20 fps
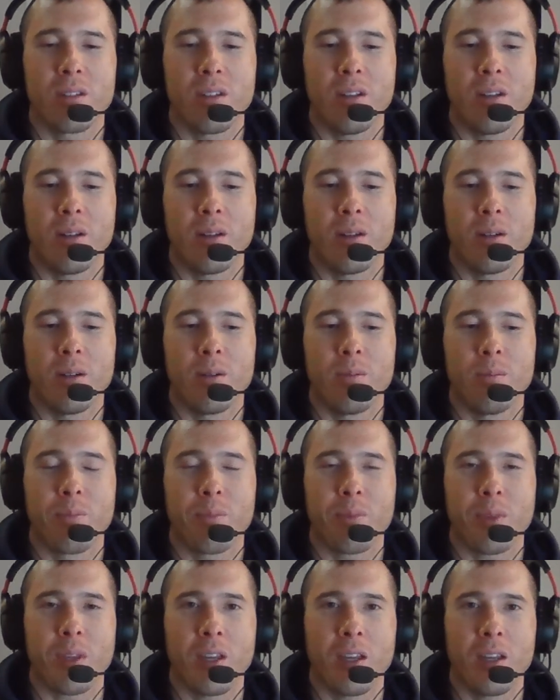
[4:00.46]

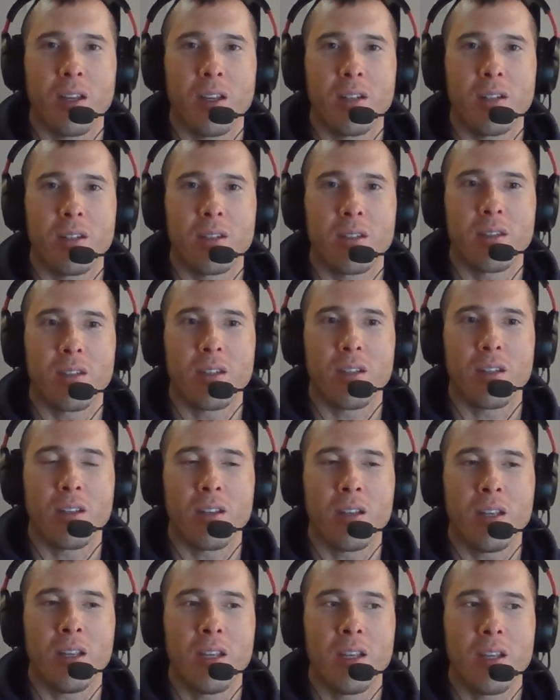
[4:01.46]
And
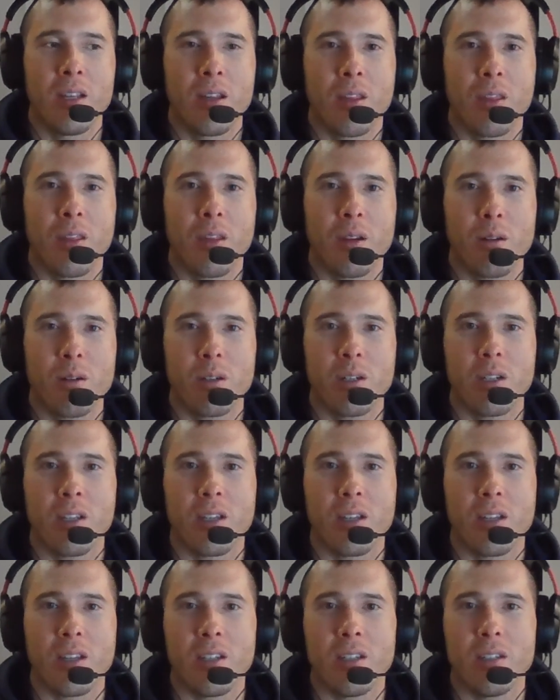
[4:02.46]
the
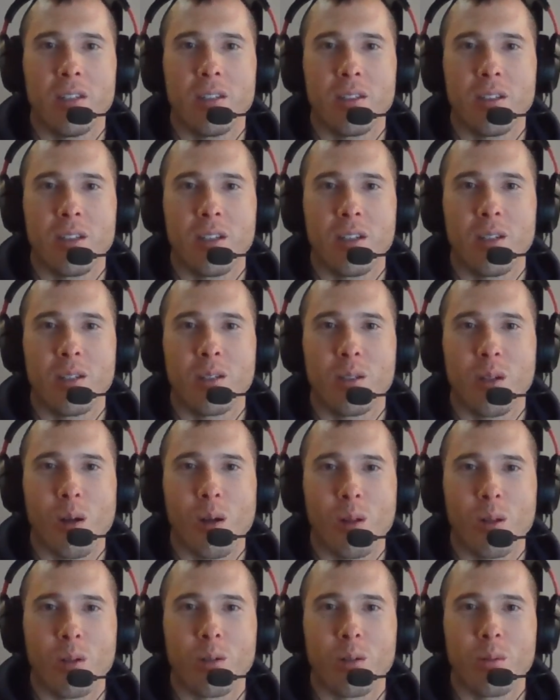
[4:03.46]
theory is the
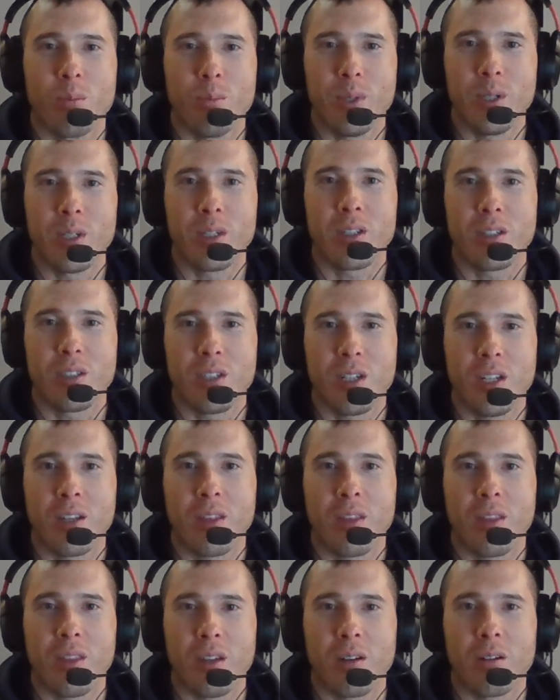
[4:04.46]
dollar milkshake
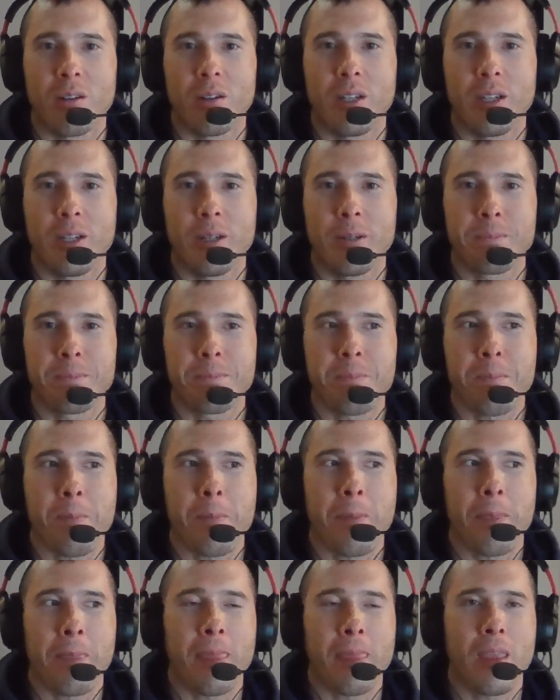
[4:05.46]
theory.
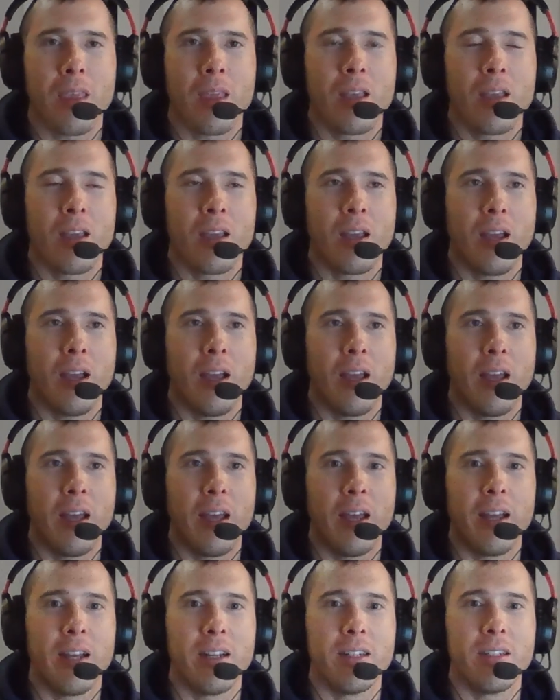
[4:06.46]

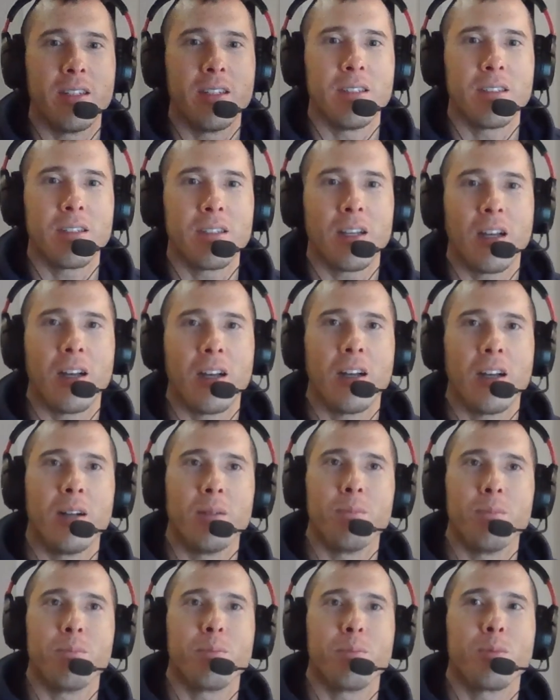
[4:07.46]
And
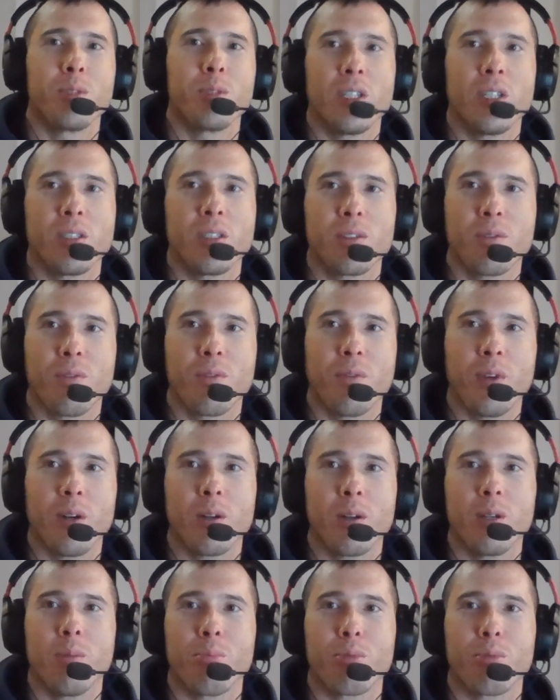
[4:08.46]
just
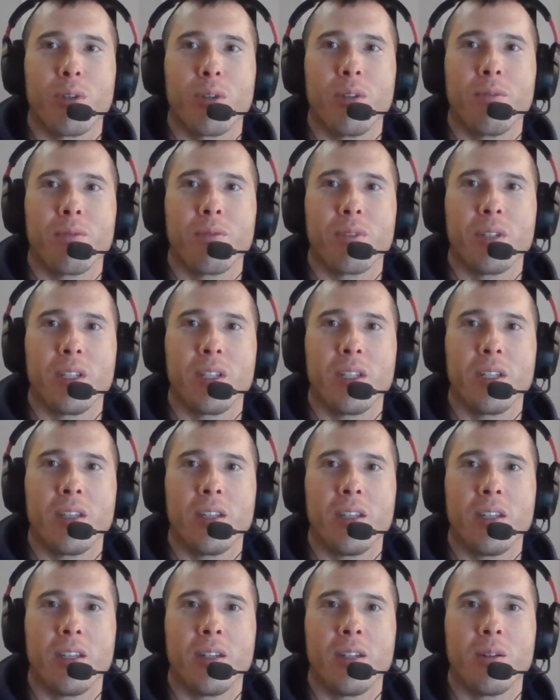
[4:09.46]
very
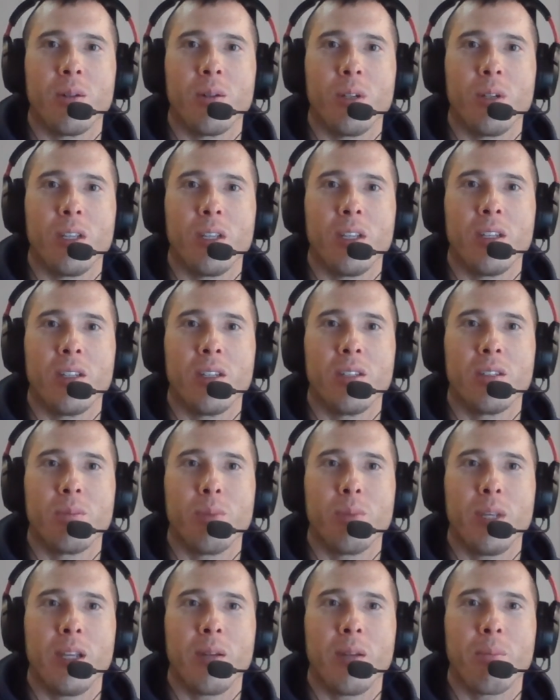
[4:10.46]
briefly, it is
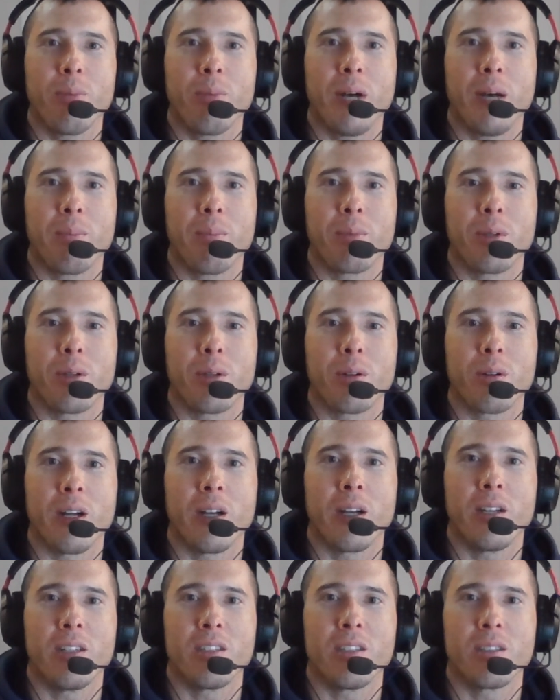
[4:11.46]
being
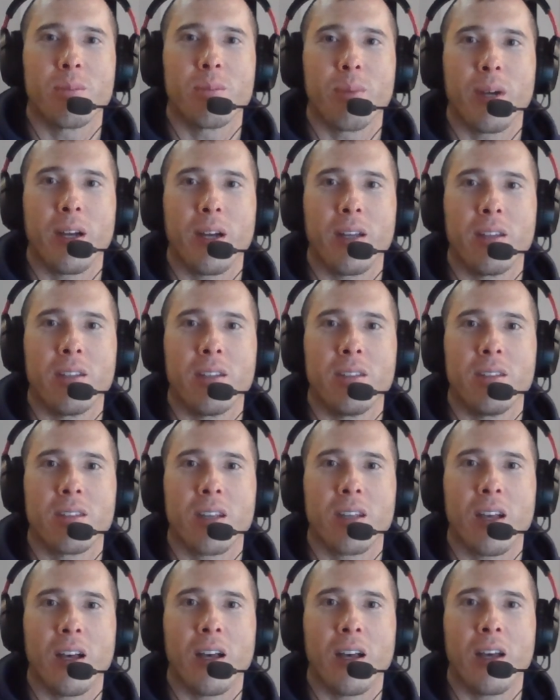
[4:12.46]
popularized by this
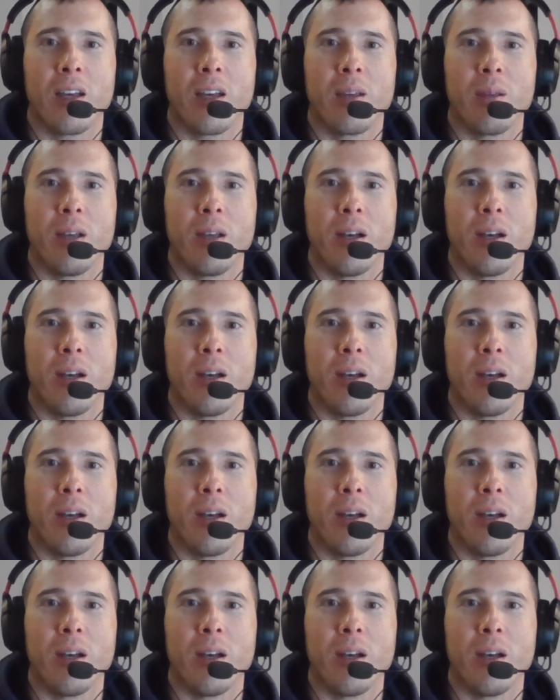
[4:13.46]
guy,